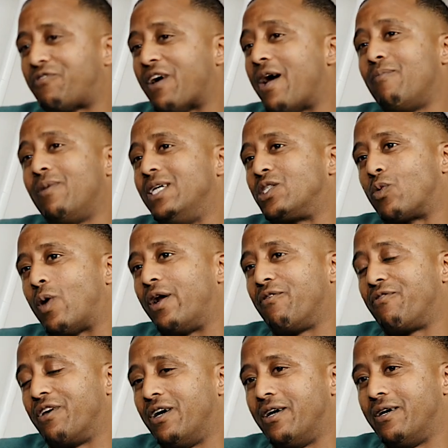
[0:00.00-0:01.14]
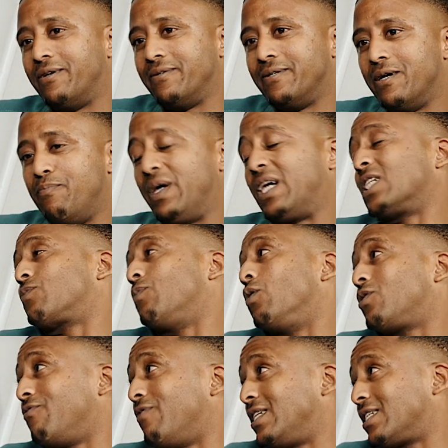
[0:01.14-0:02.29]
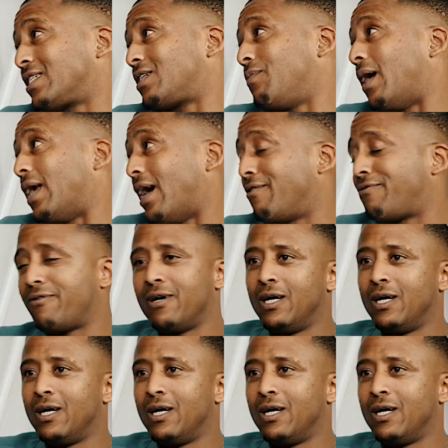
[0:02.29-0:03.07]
family is one of the biggest motivators in my life.